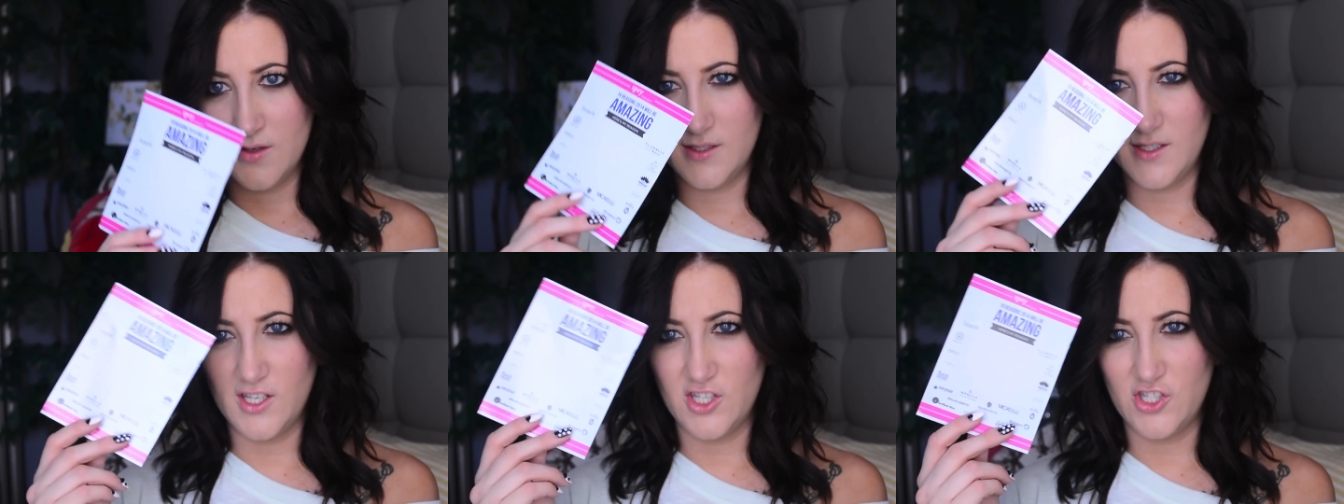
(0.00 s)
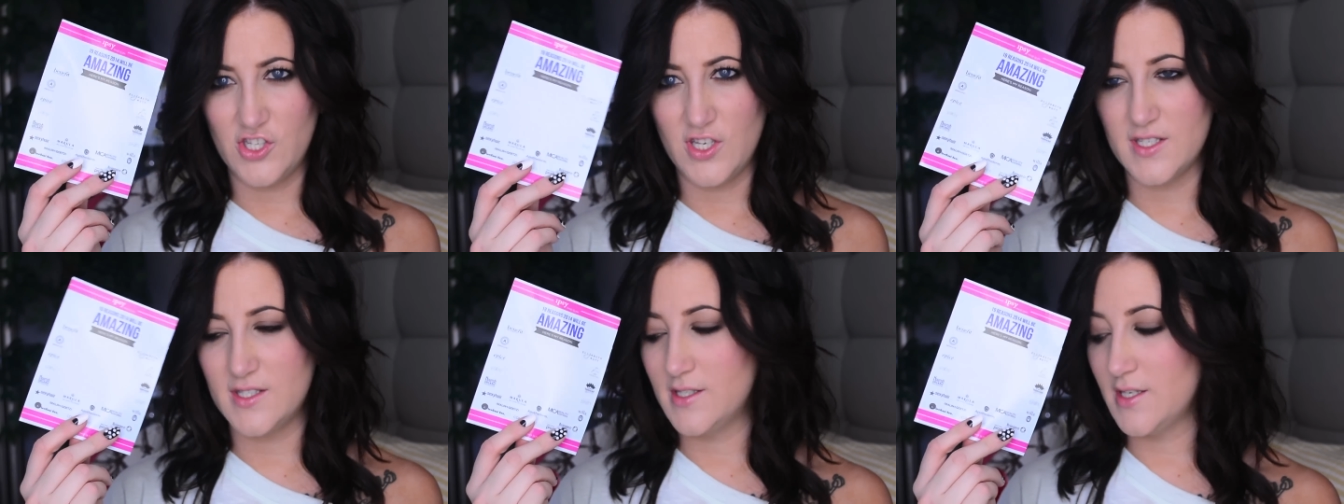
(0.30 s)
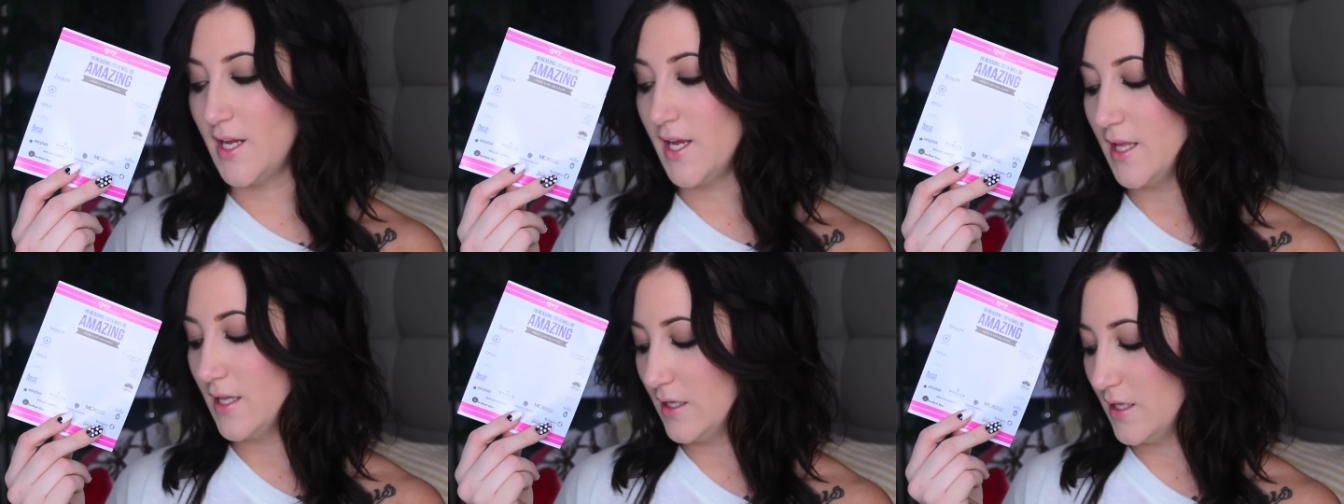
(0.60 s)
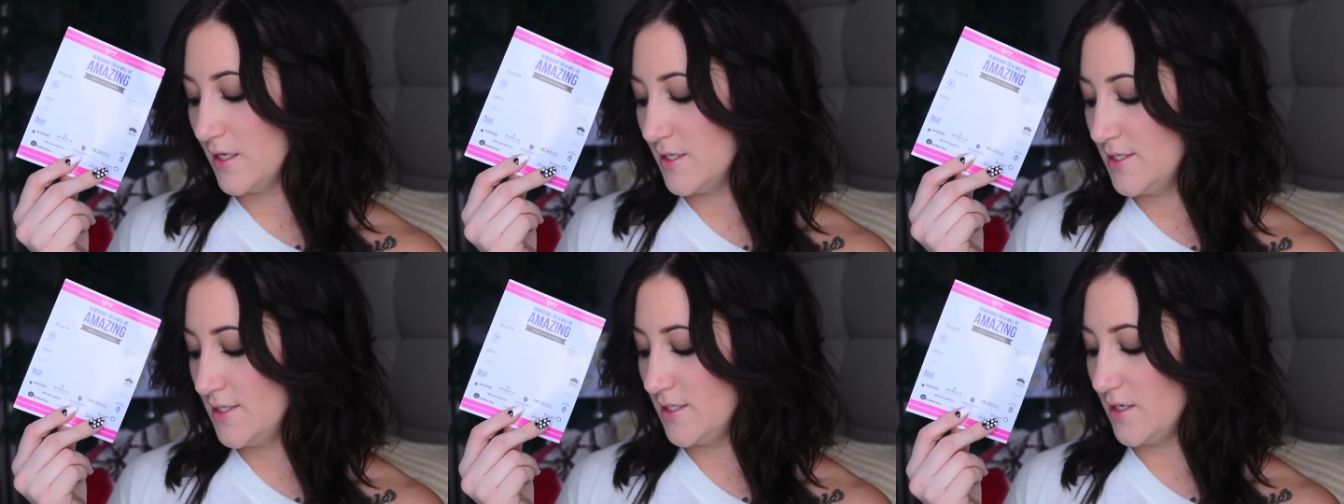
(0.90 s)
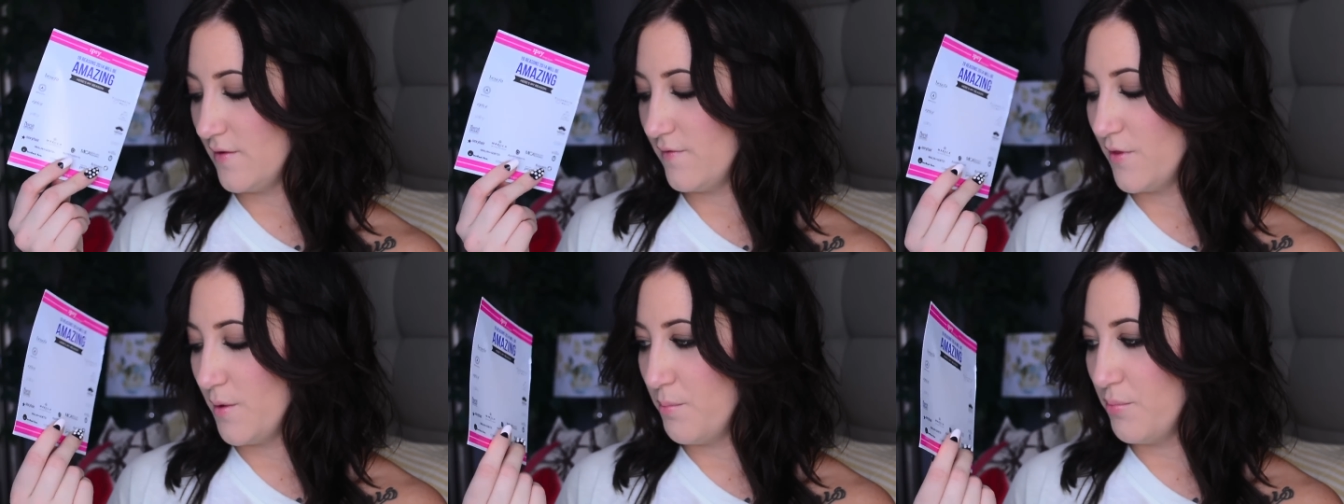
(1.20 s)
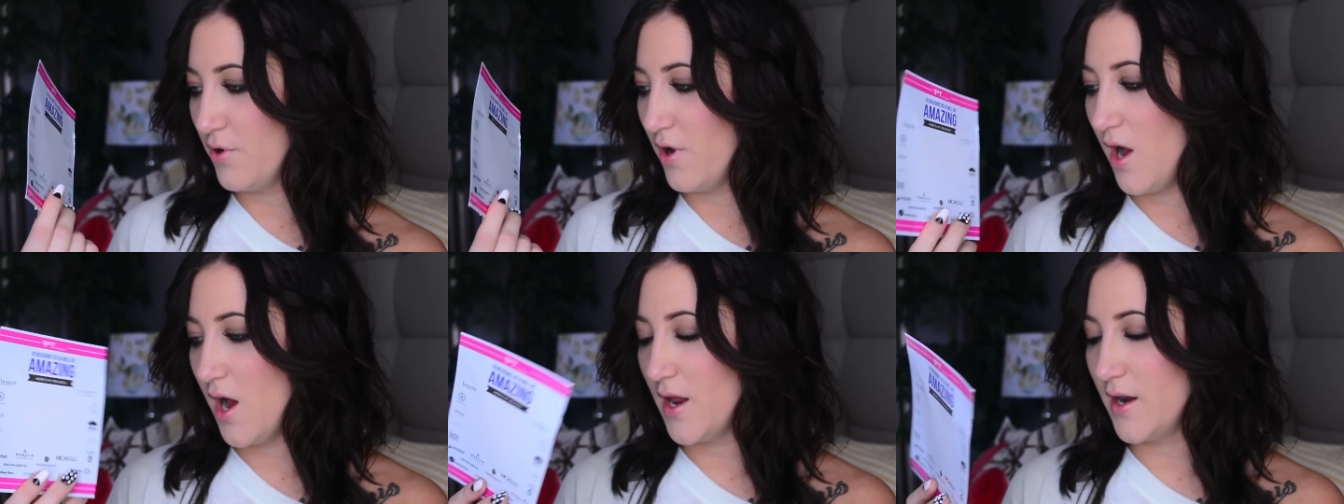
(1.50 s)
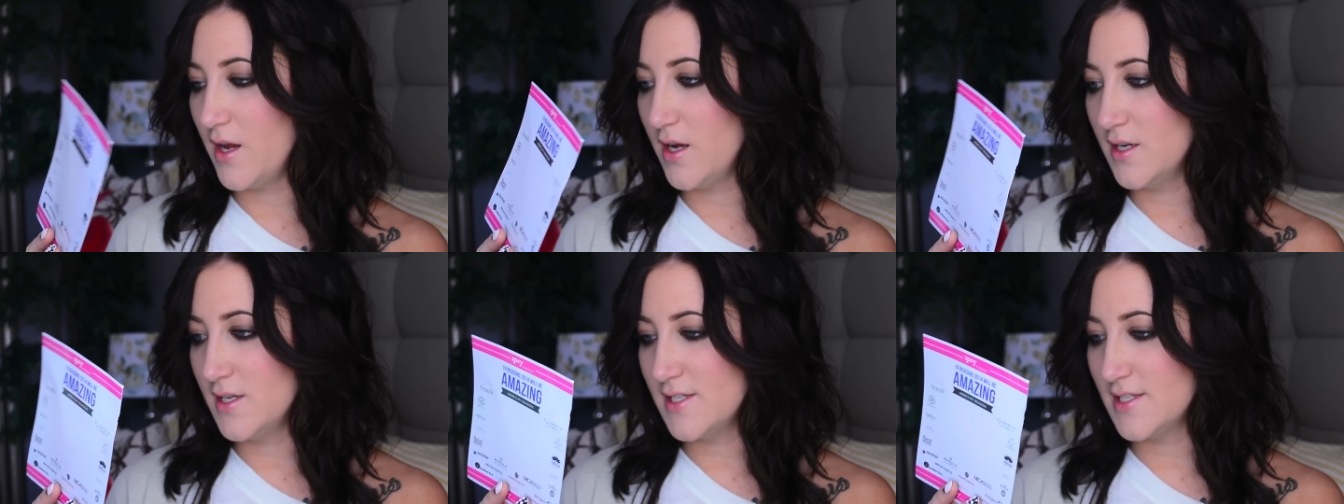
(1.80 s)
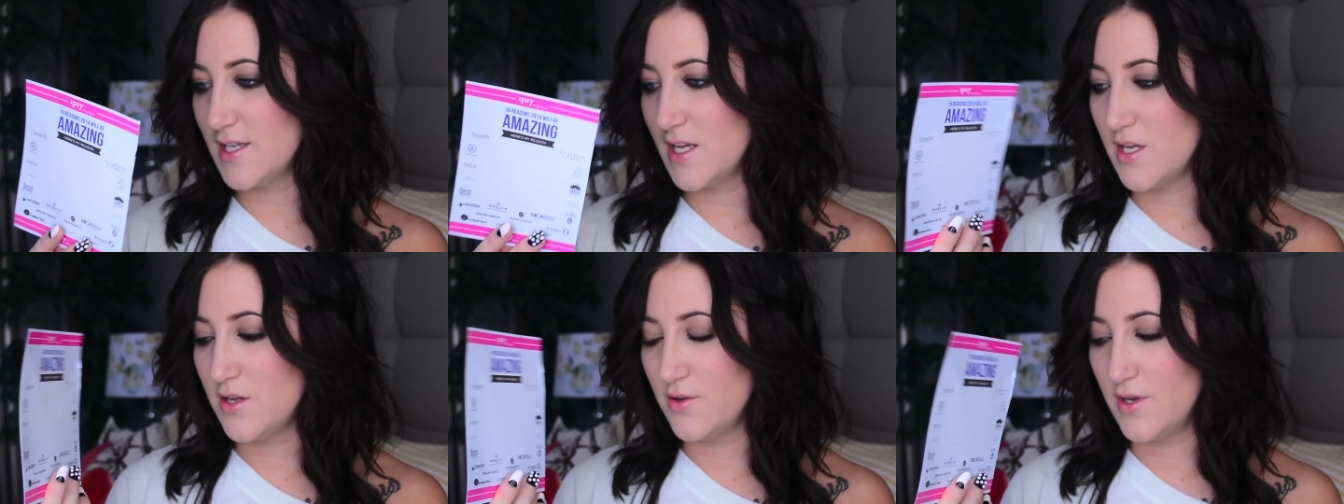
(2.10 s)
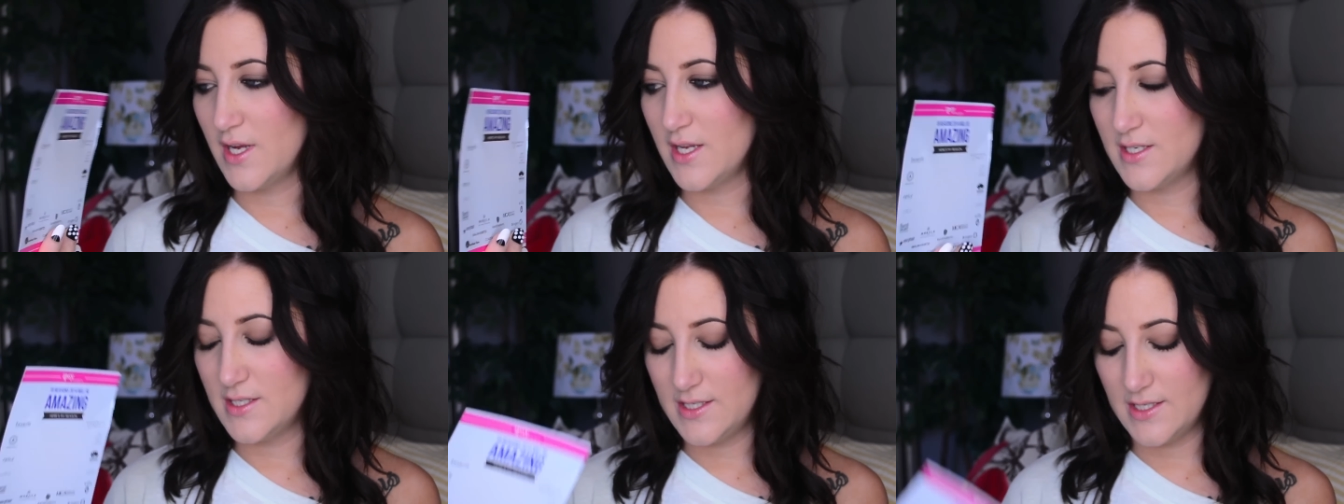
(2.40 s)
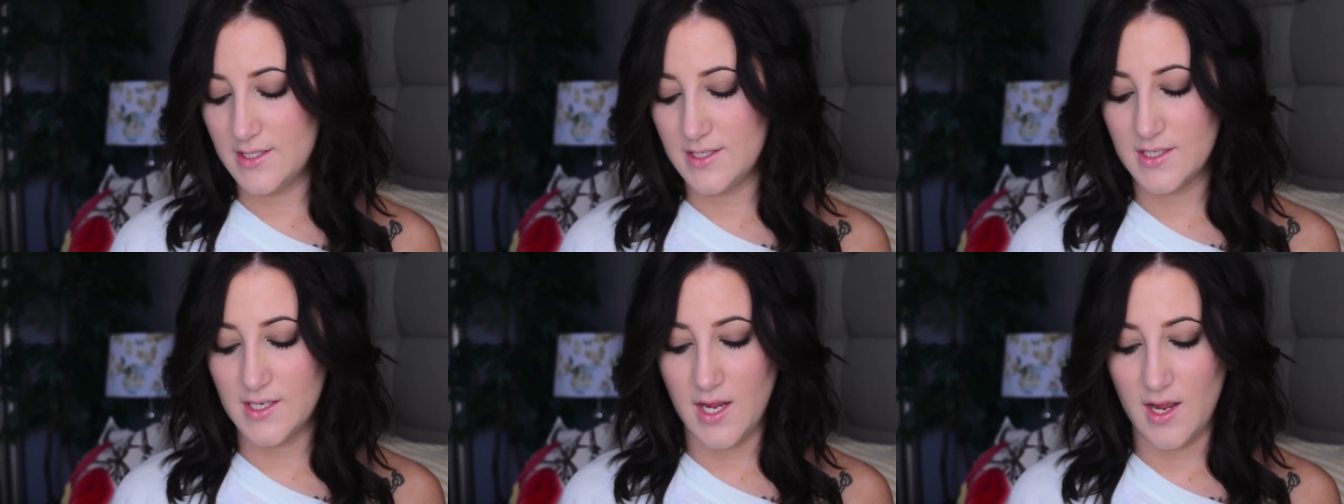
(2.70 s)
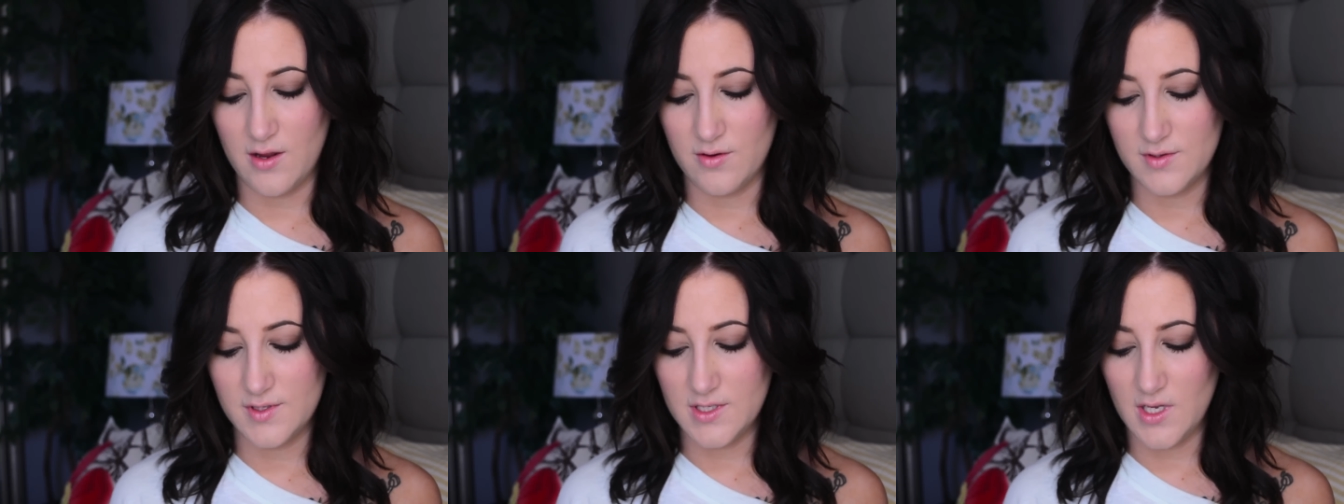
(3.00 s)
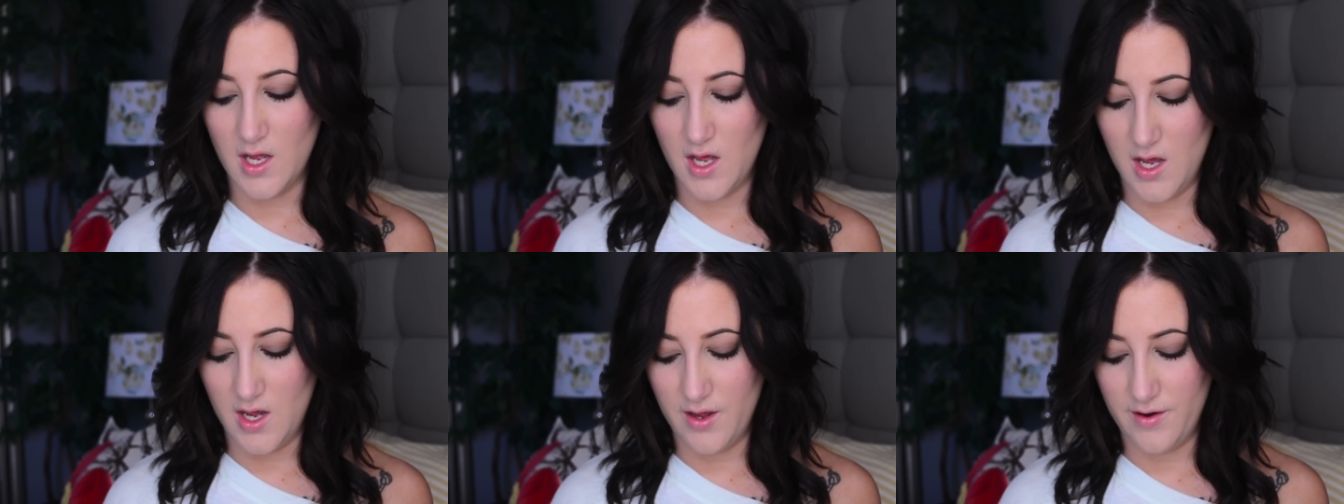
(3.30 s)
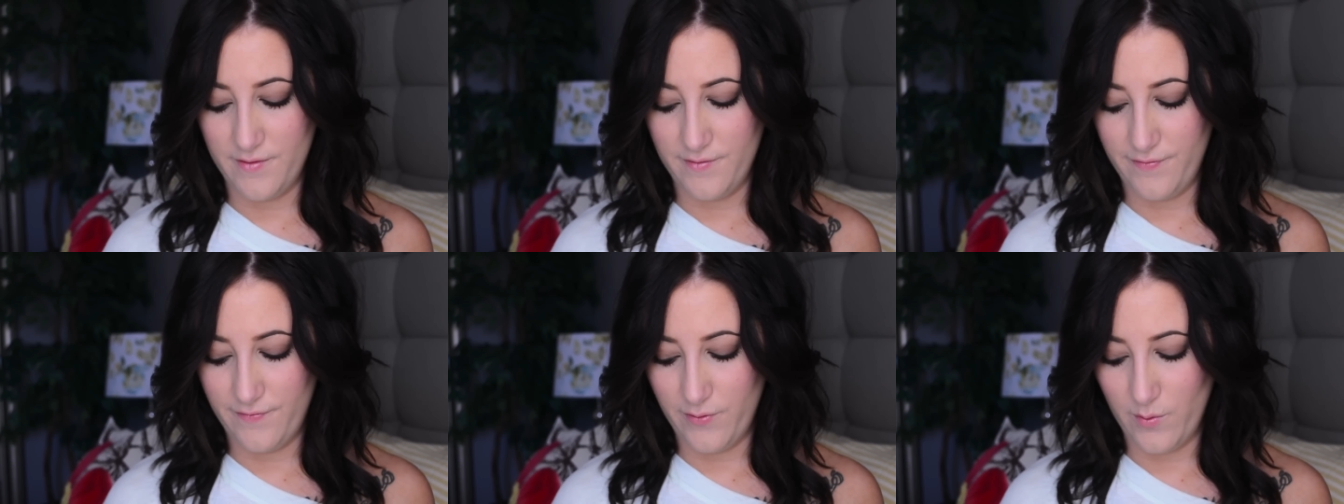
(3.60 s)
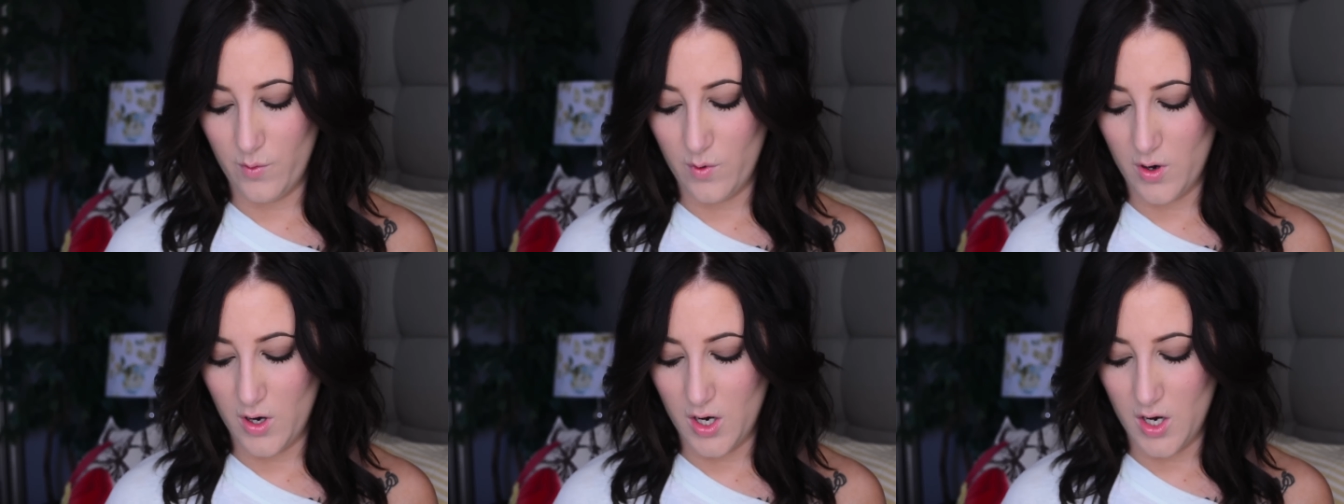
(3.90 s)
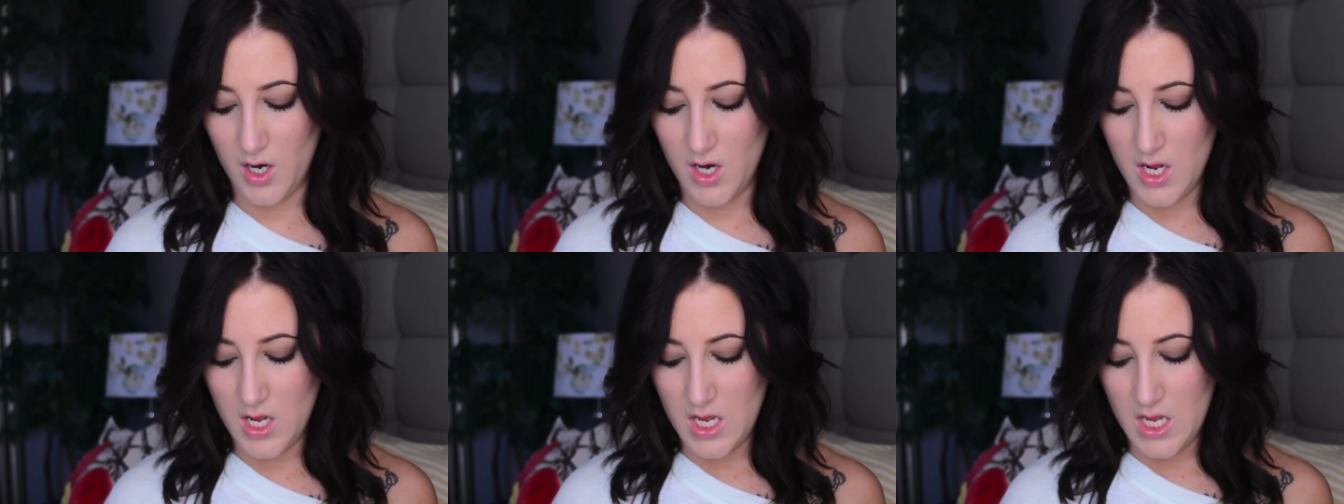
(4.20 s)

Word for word: This is just a list of the products that you get discounts on for